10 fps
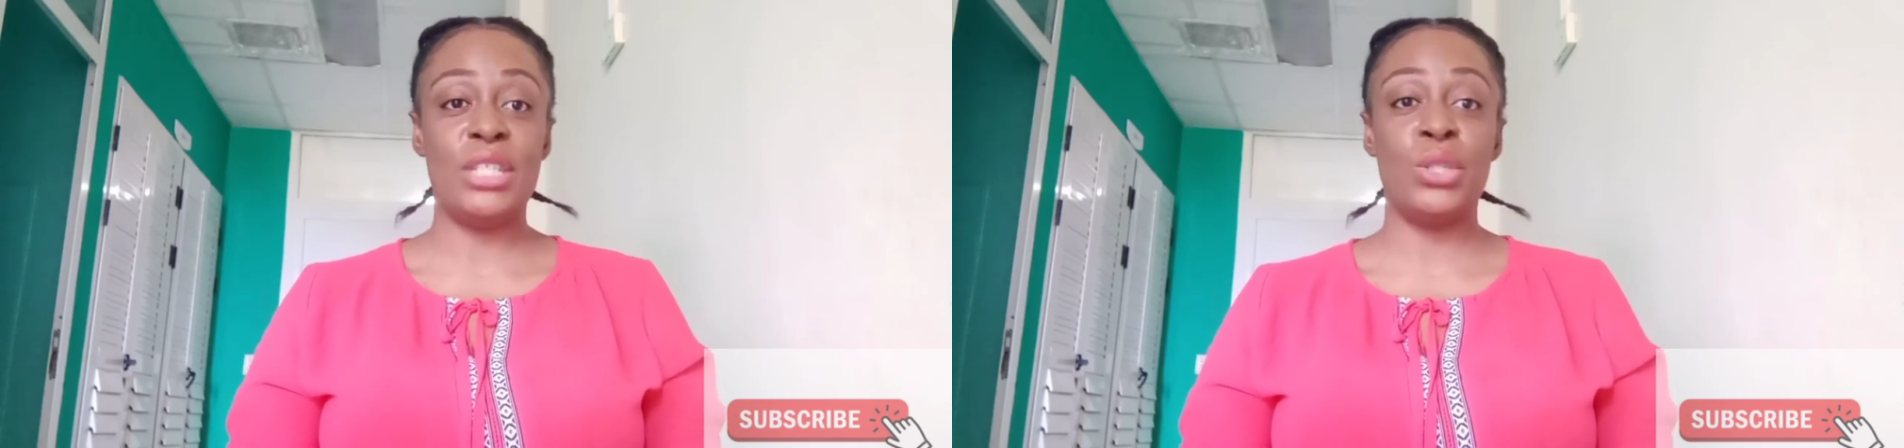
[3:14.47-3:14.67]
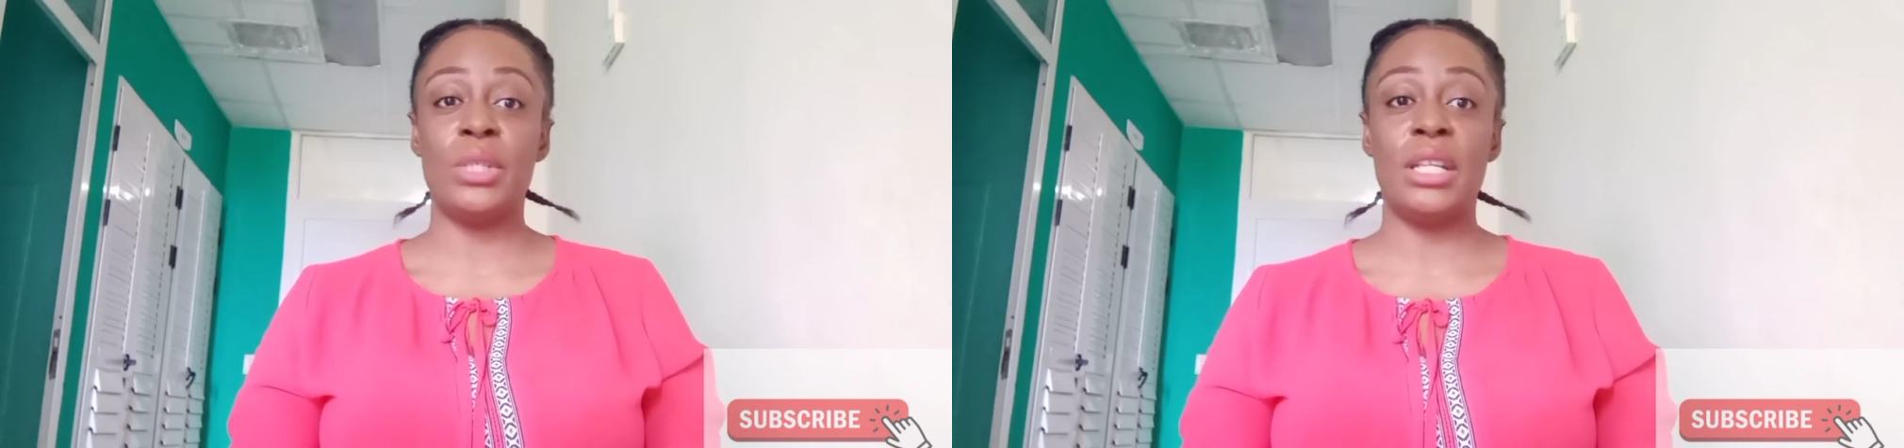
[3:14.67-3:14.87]

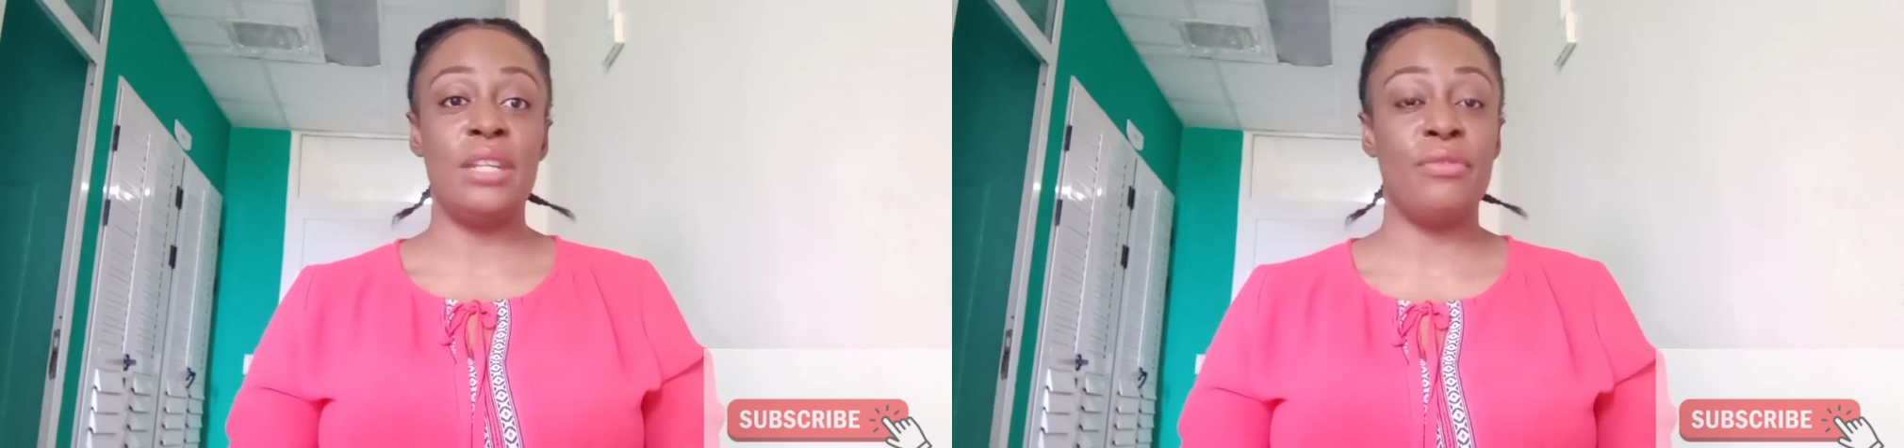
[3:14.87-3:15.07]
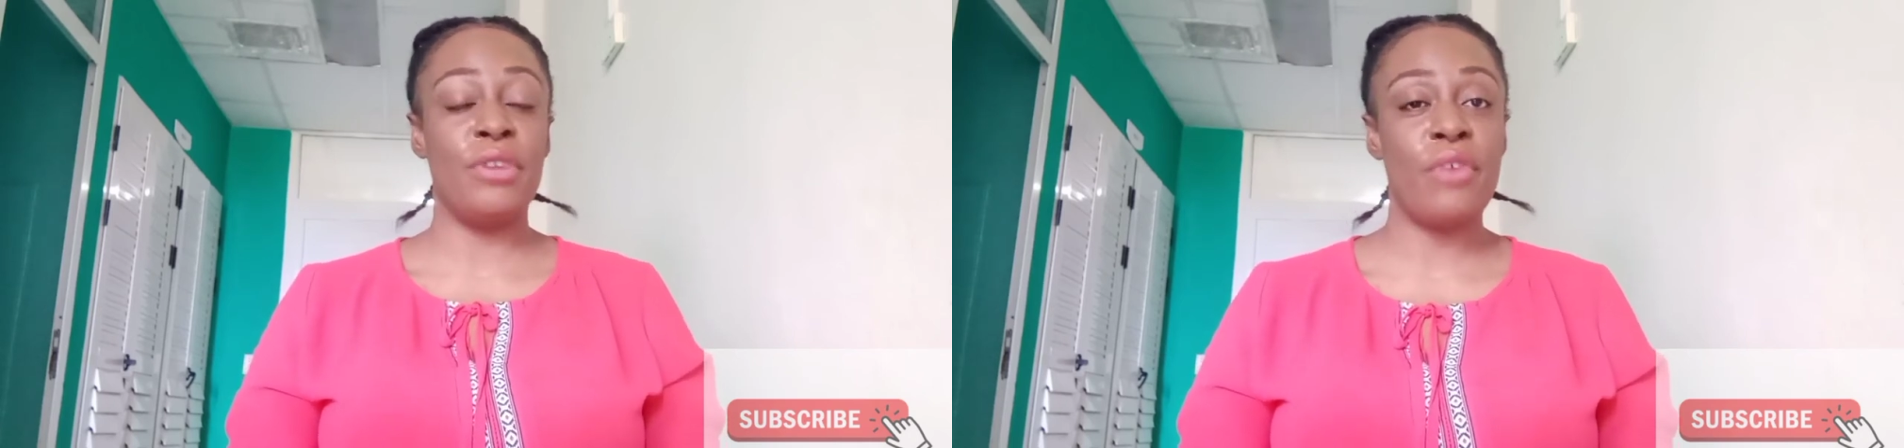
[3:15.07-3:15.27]
It's totally
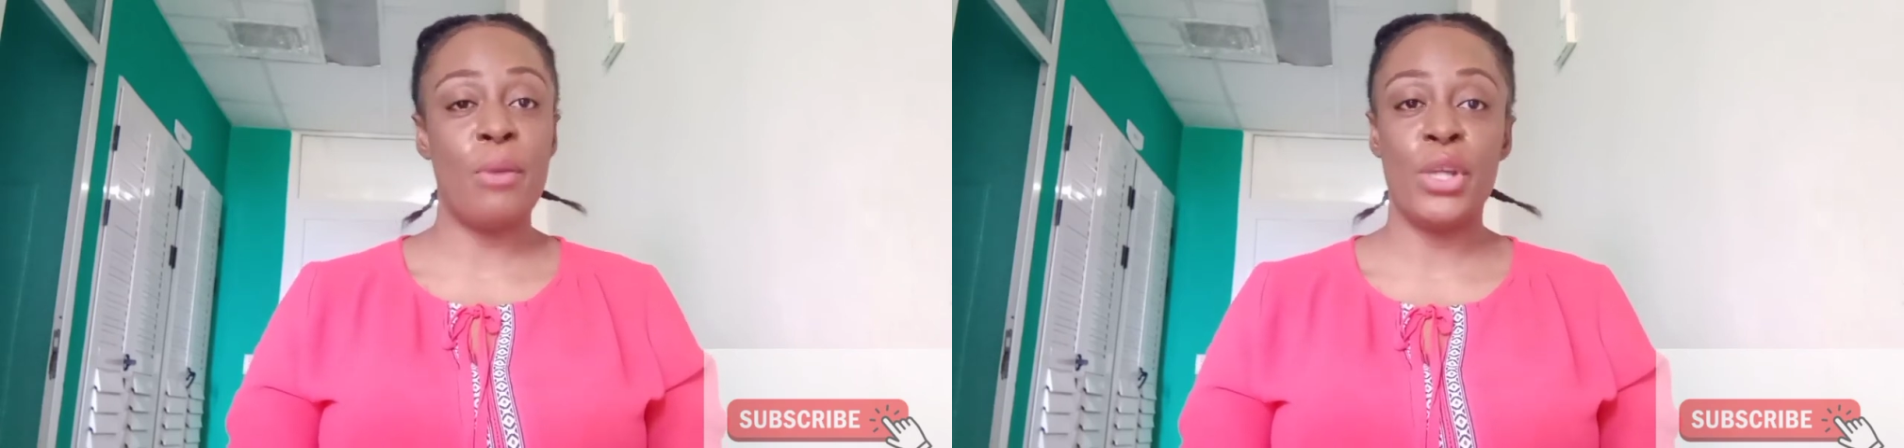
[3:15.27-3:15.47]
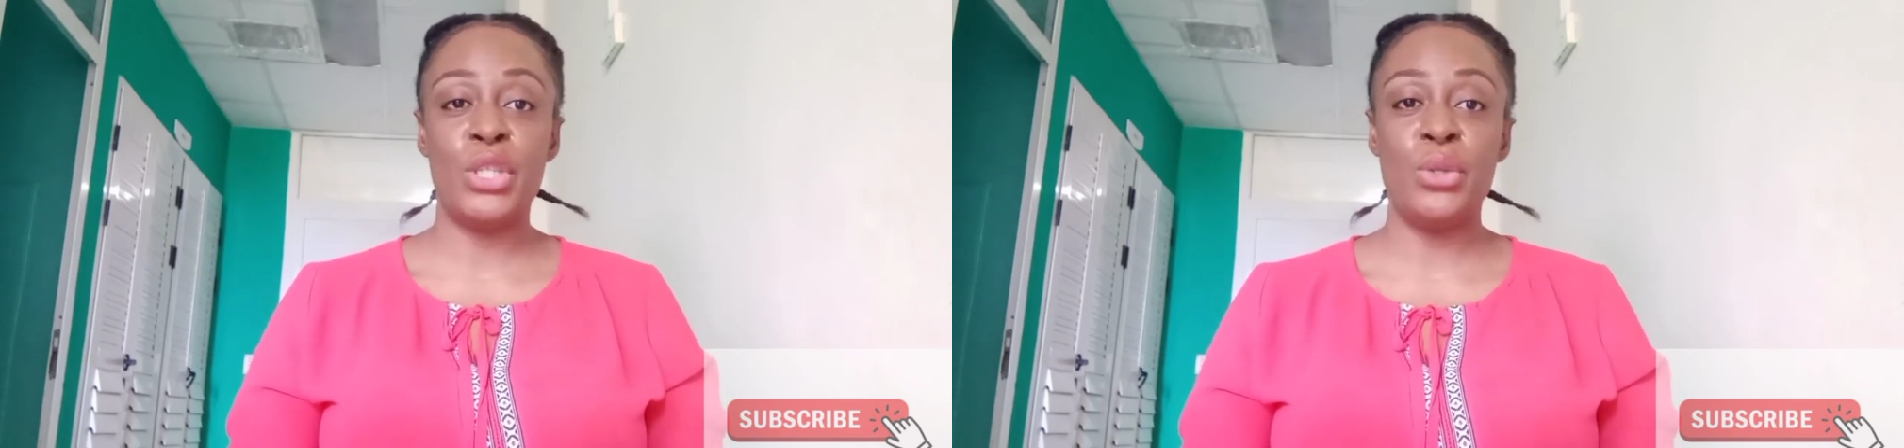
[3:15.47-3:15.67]
different
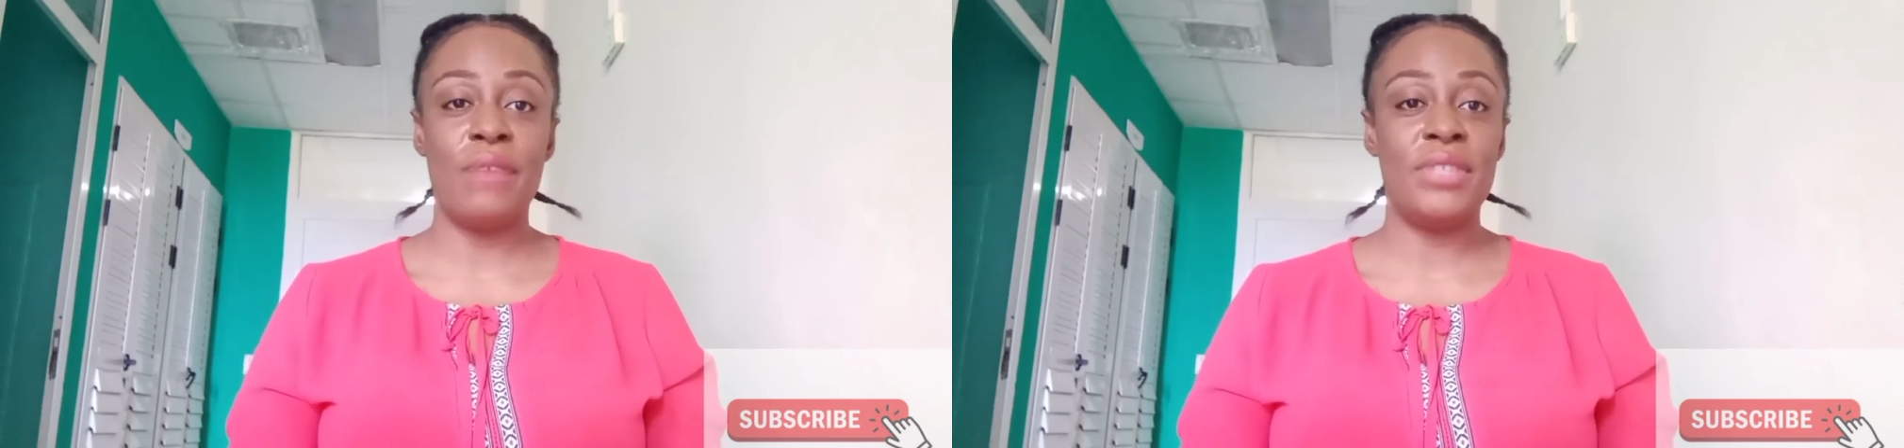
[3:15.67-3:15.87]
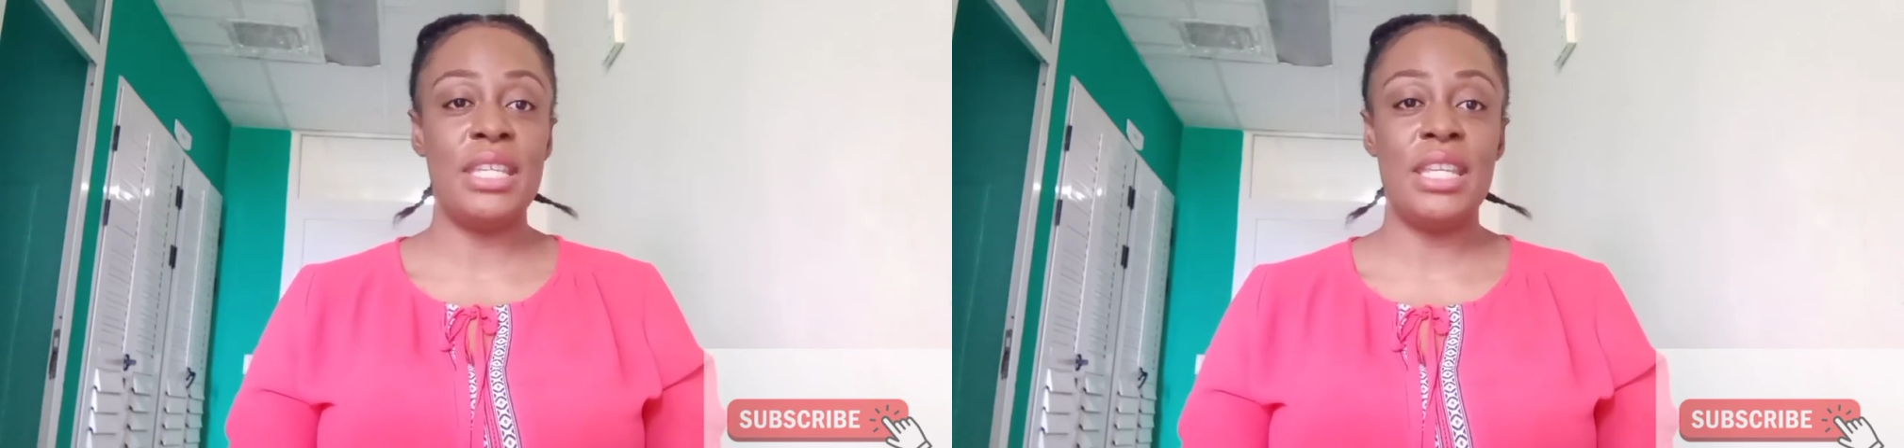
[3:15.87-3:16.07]
from what you
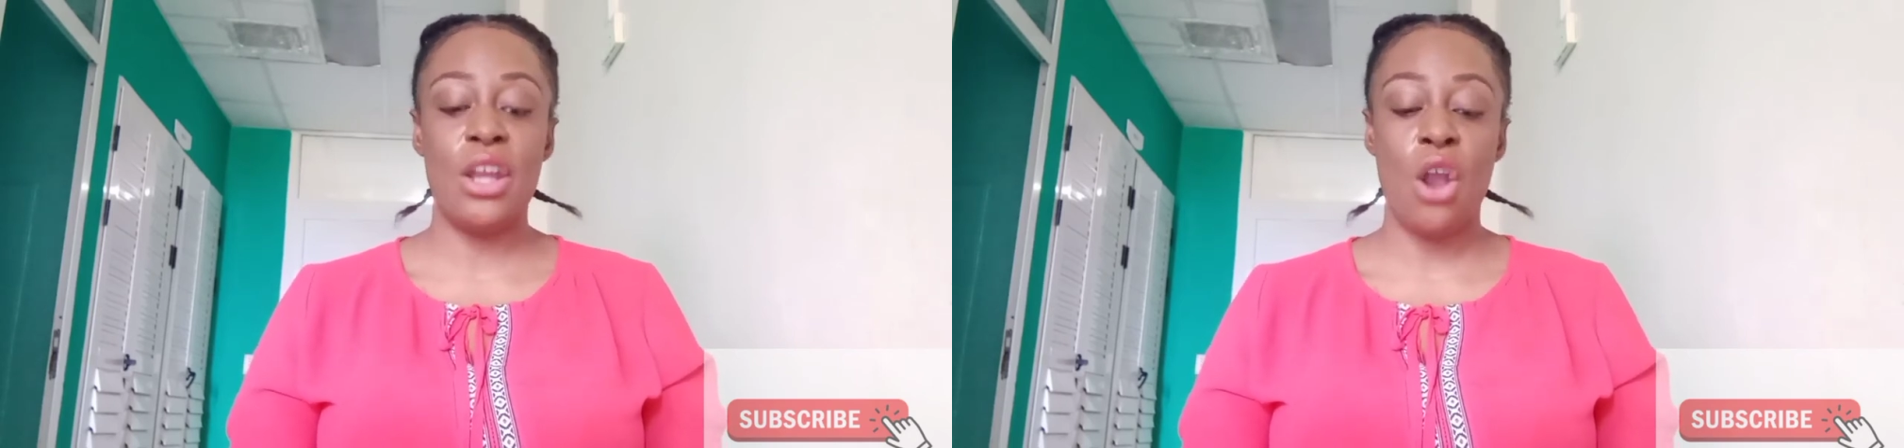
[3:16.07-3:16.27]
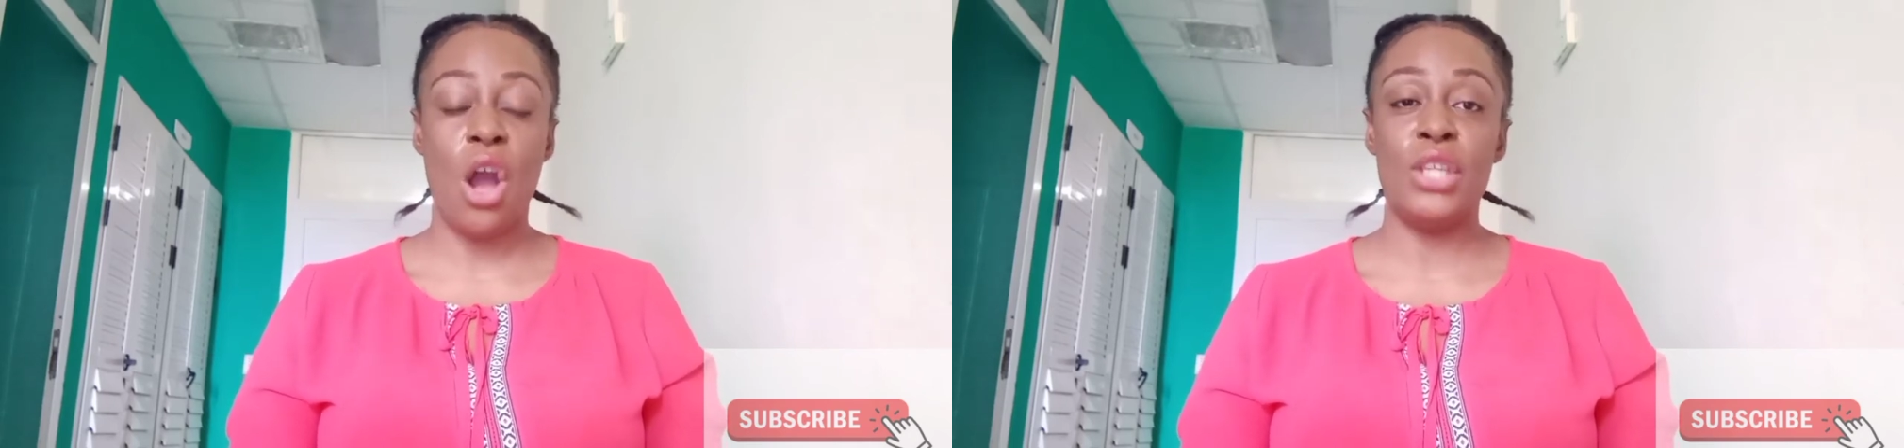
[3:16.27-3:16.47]
have seen
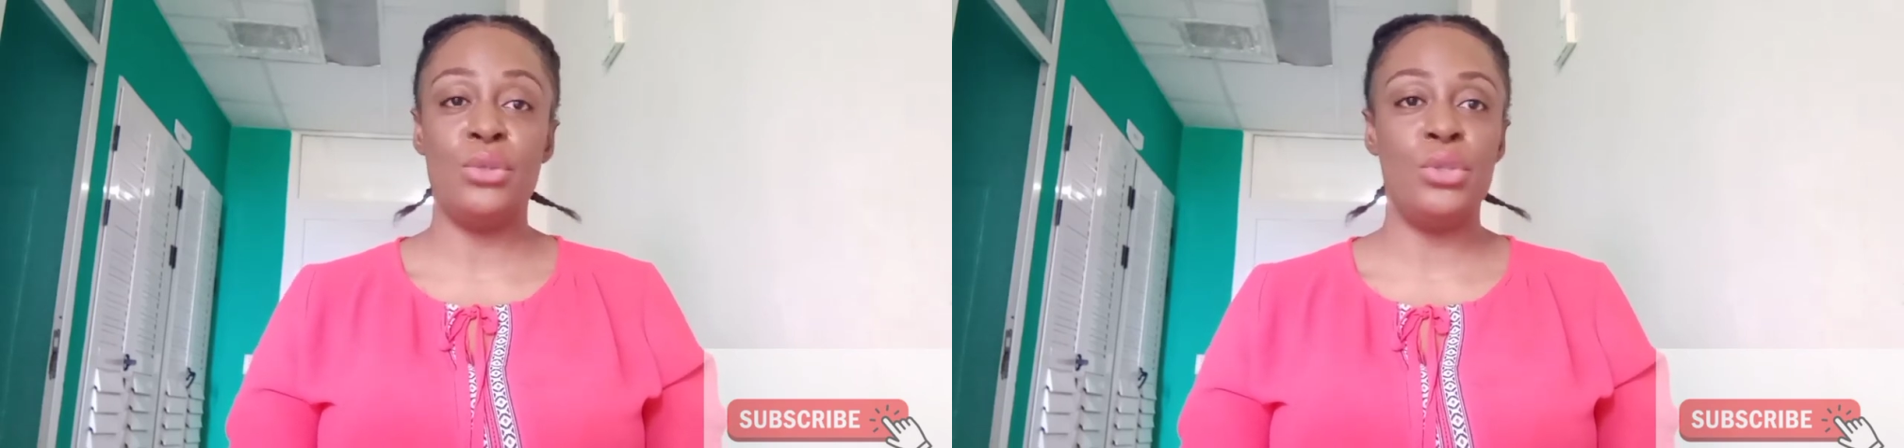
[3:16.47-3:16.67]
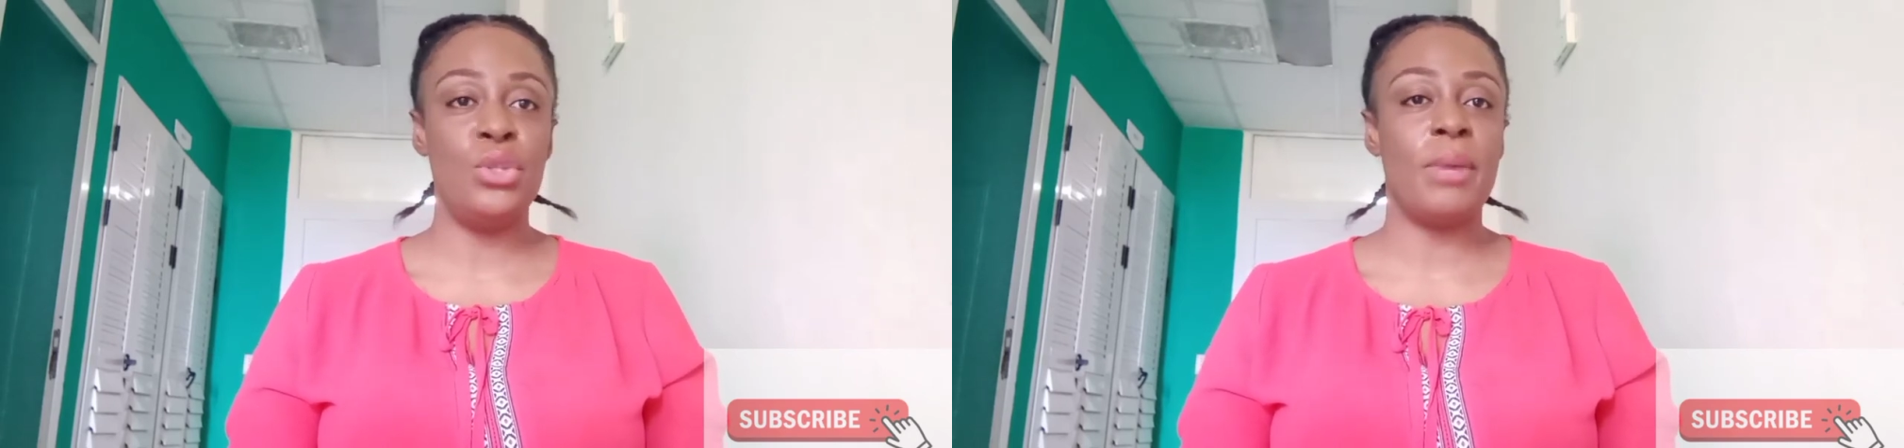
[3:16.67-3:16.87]
here on
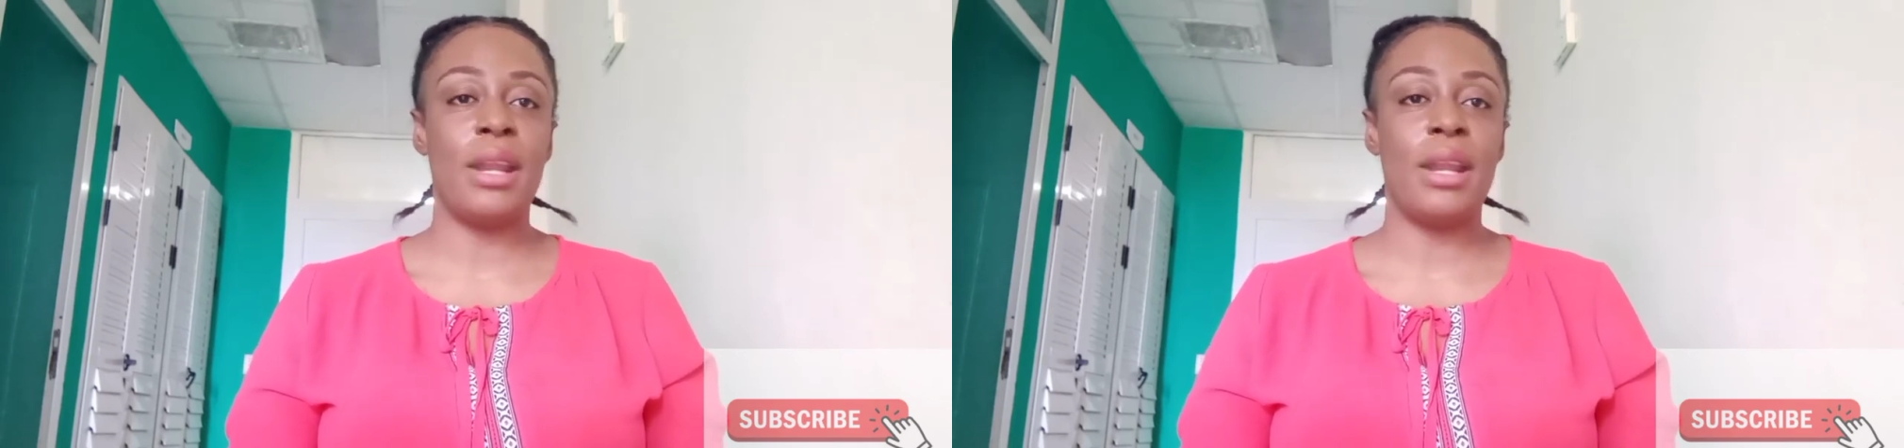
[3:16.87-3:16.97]
YouTube.